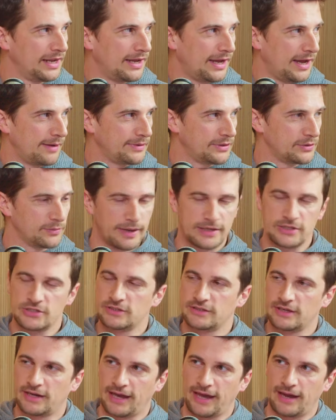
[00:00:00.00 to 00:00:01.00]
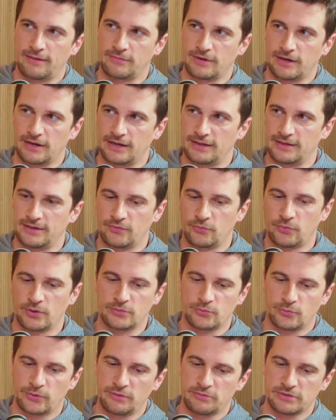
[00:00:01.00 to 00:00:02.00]
I mean, you mentioned the camera. I, what
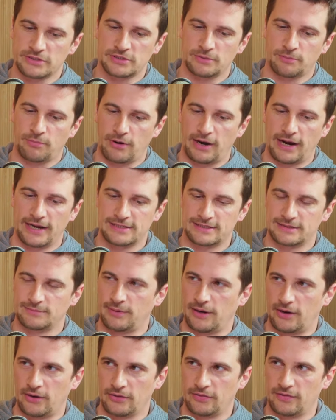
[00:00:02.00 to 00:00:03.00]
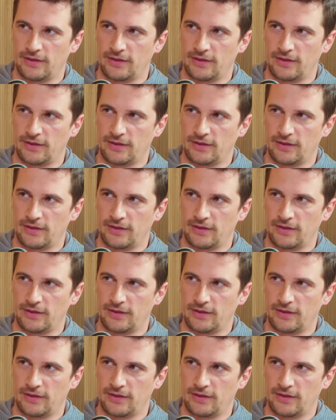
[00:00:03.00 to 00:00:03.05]
we were surprised about.